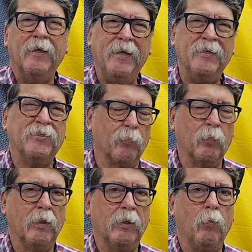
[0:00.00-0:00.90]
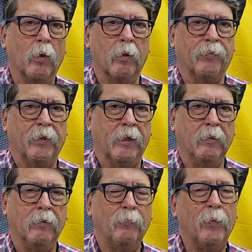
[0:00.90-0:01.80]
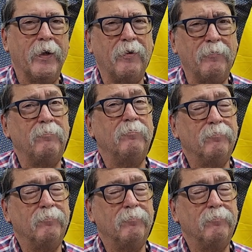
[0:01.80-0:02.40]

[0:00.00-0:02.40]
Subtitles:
is it really worth it? Well,